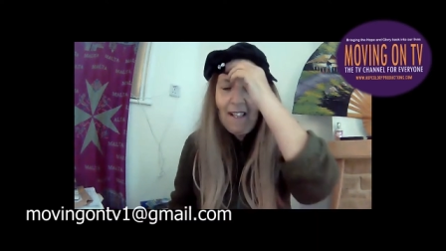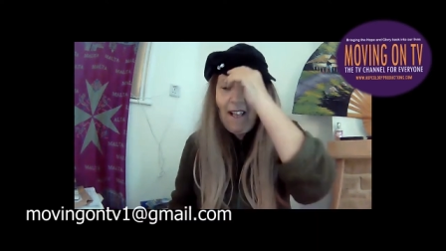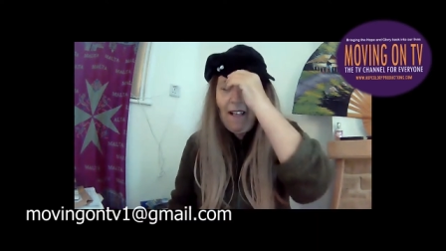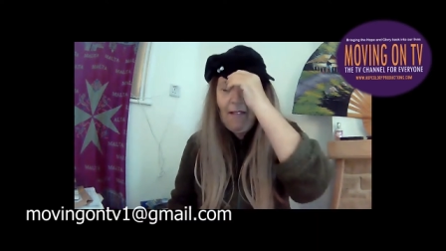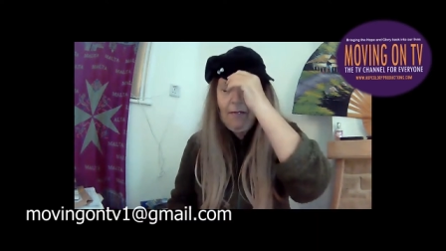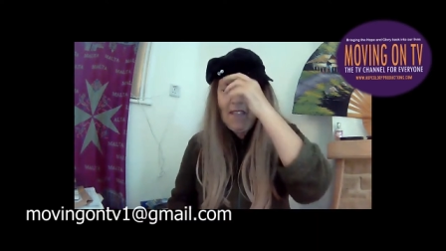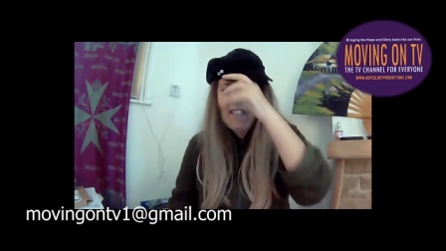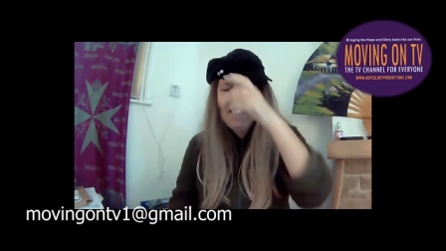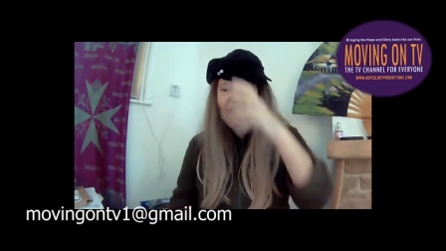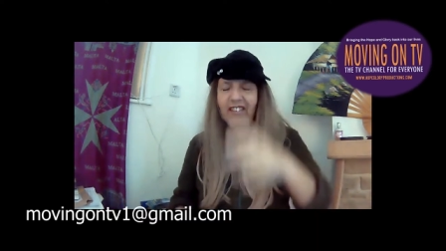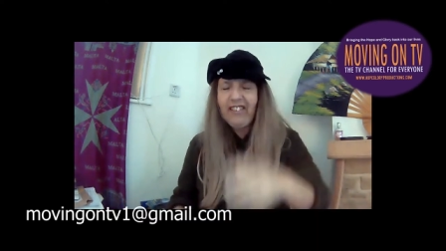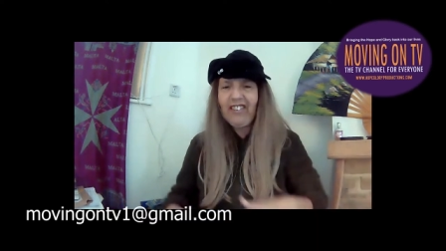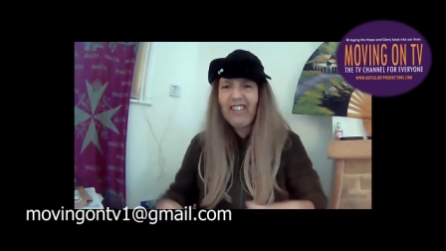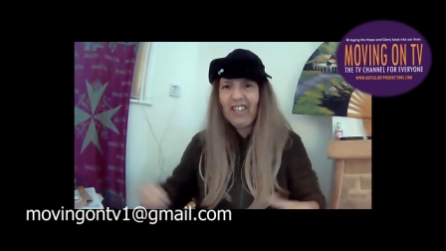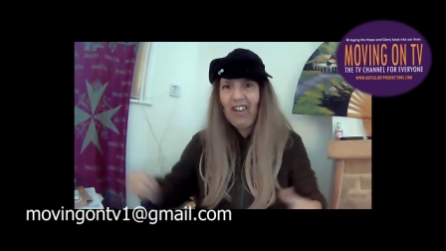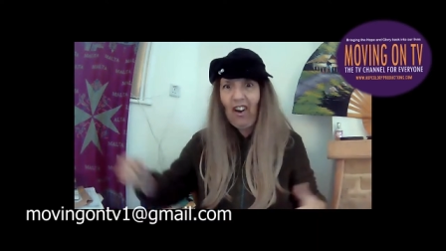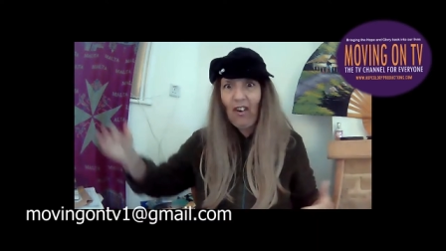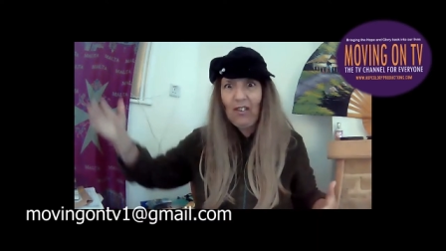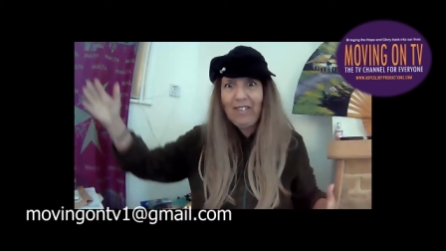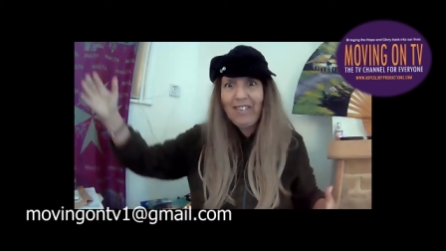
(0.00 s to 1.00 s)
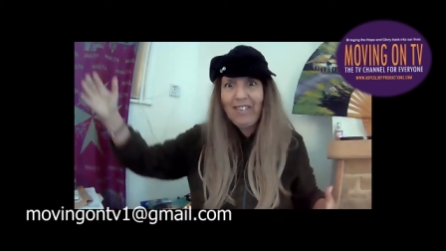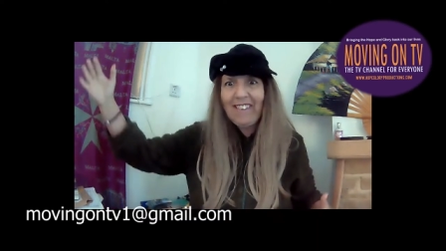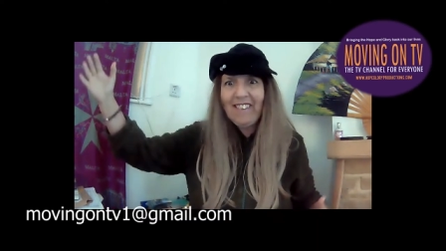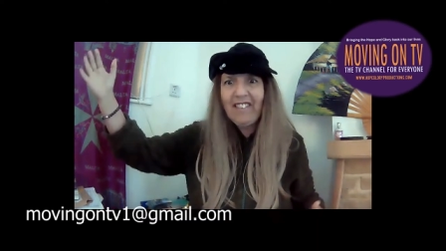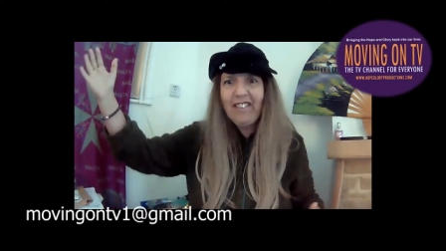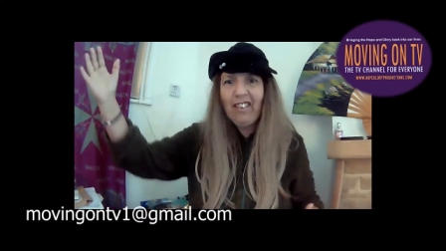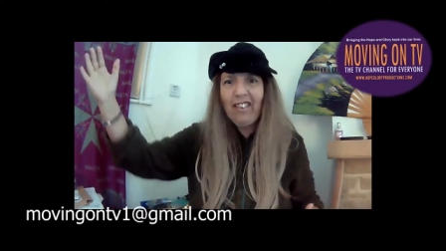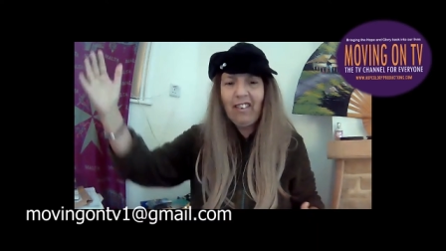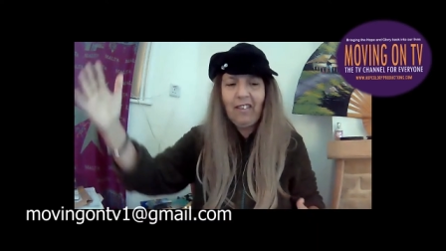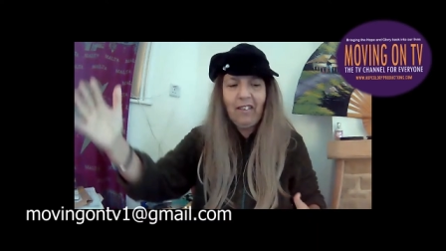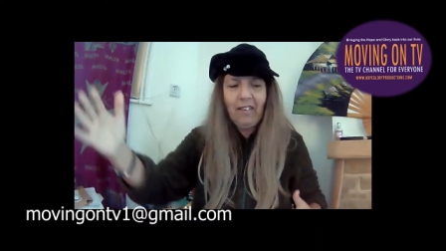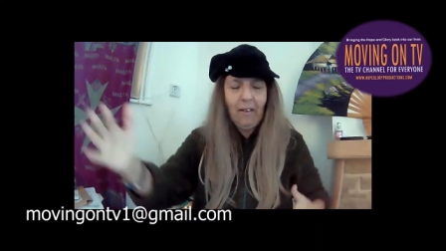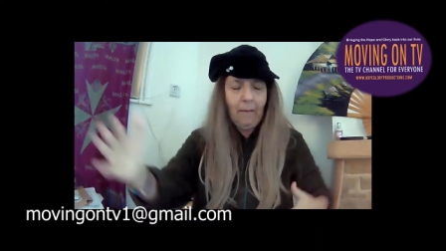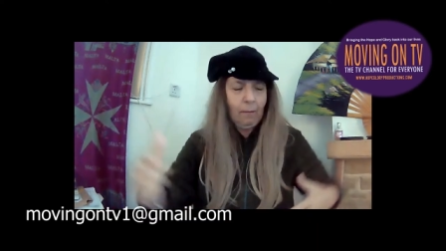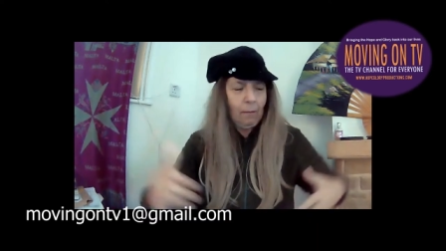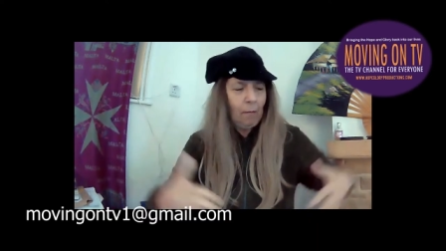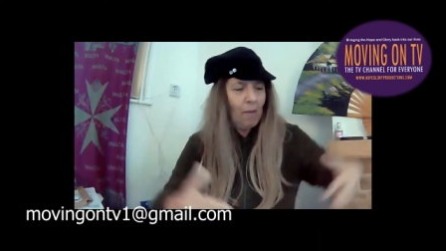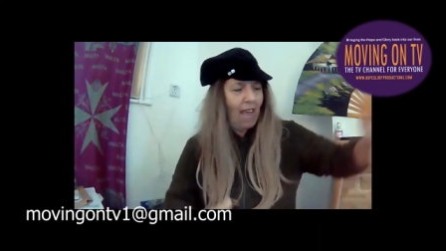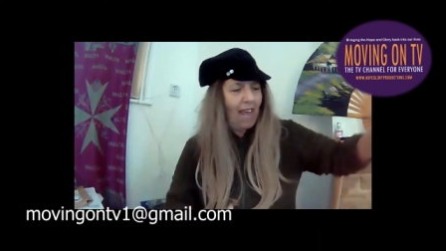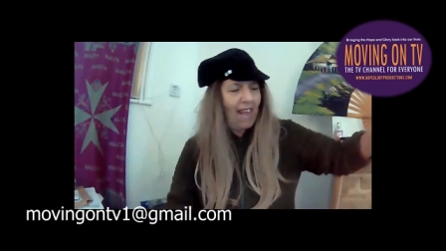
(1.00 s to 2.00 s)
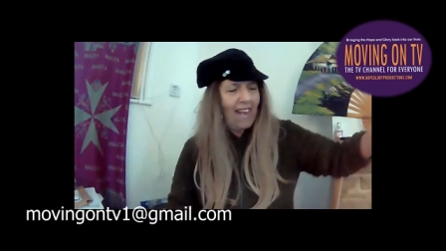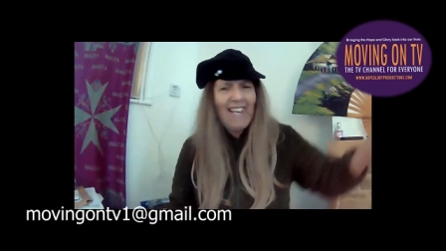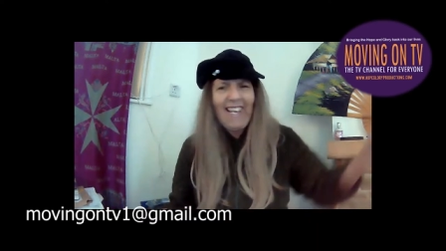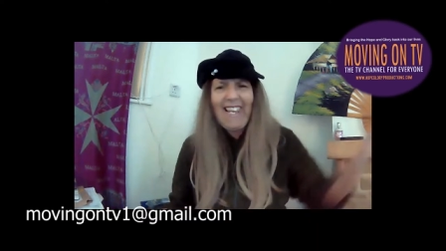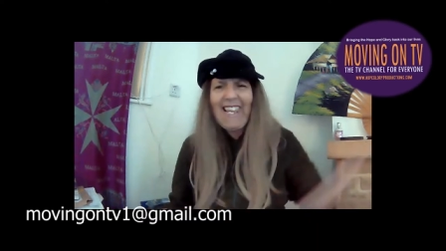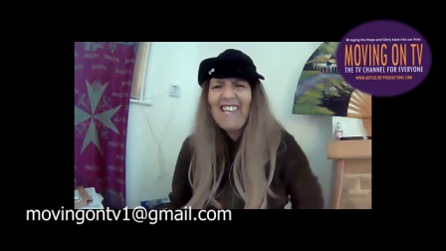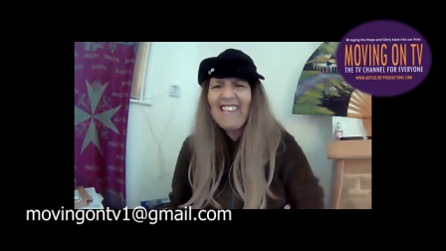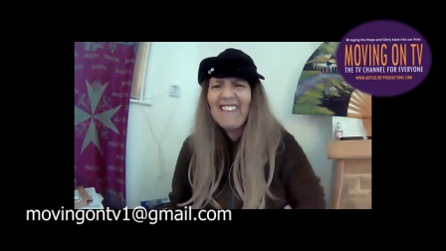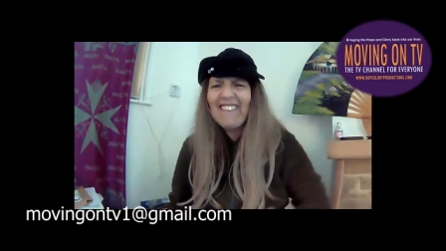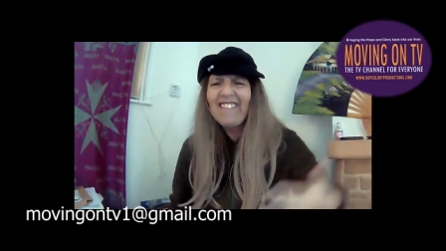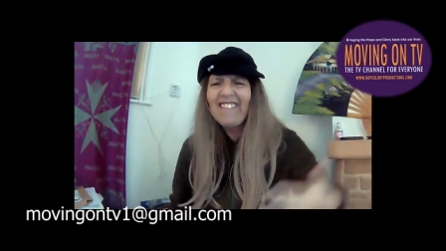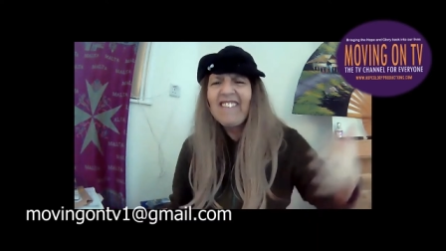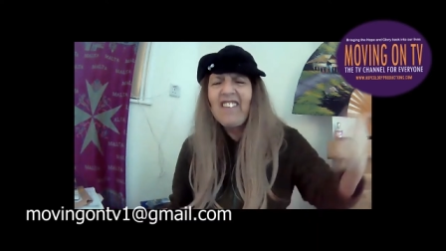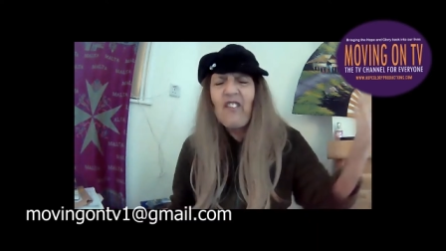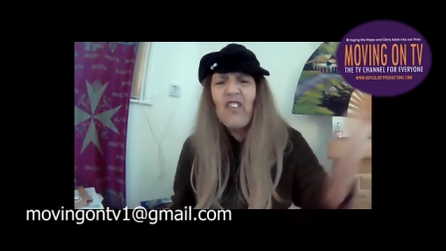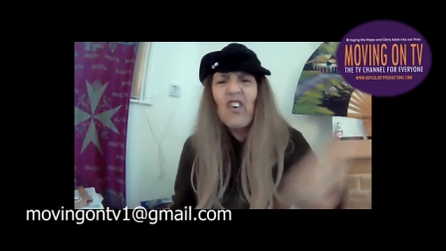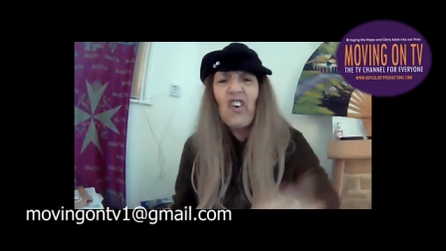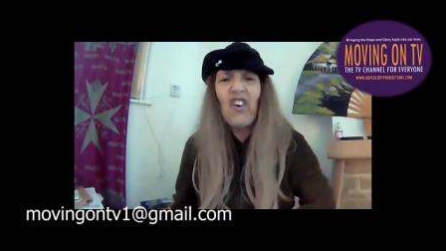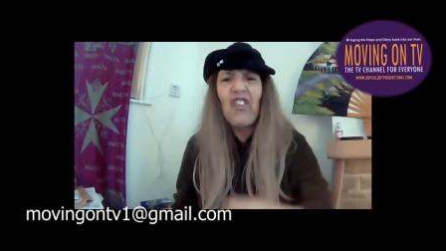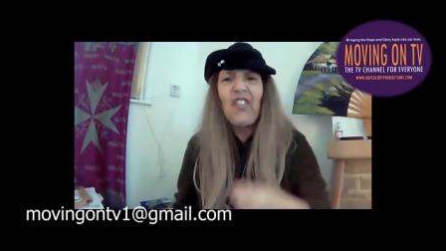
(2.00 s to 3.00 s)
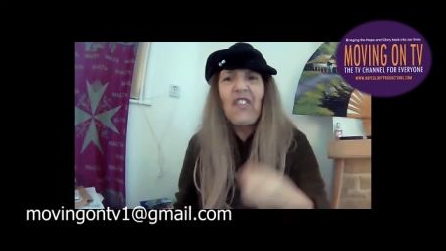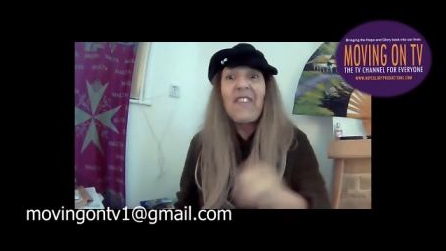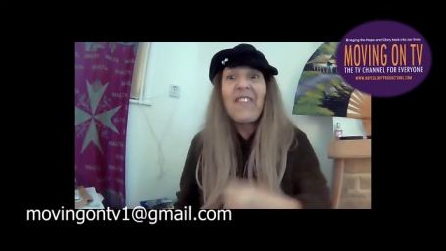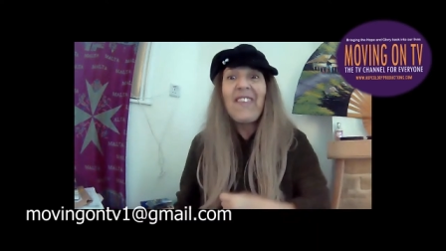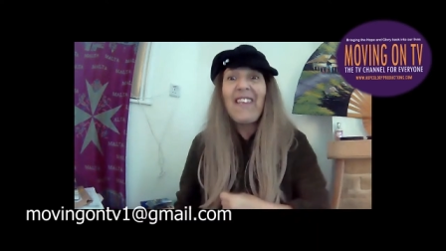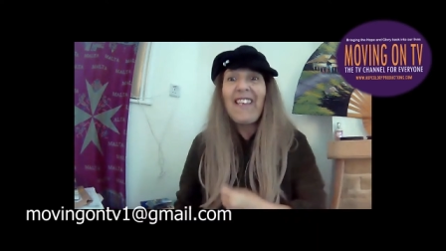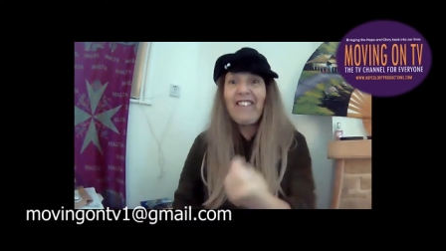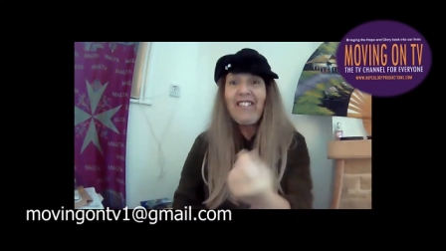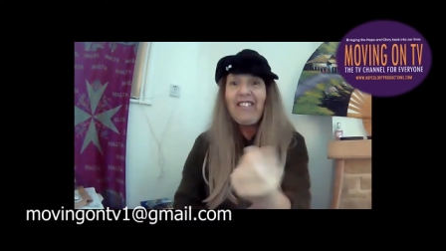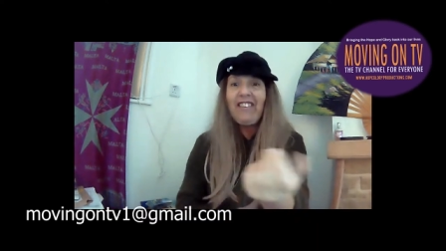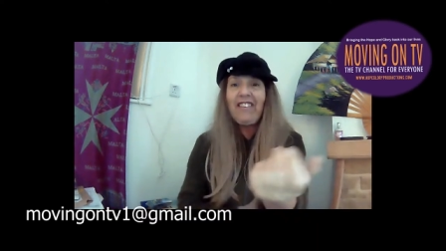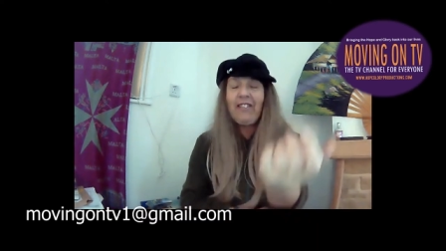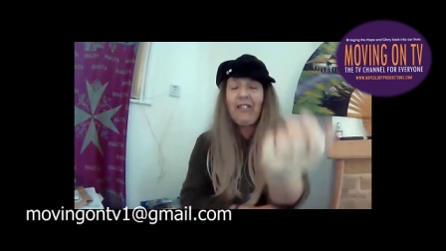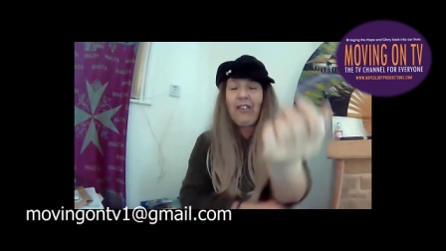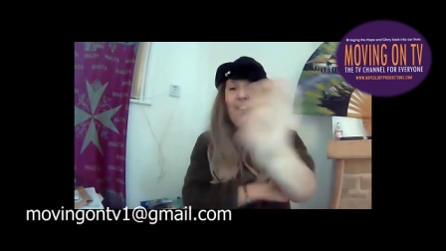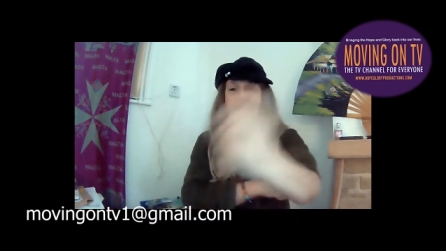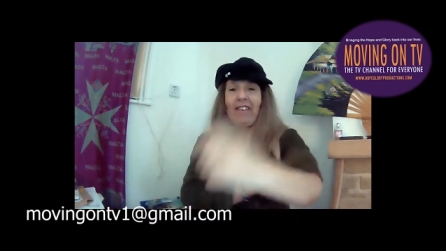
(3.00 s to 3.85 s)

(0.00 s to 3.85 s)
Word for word: And then she goes into a list of all the things she's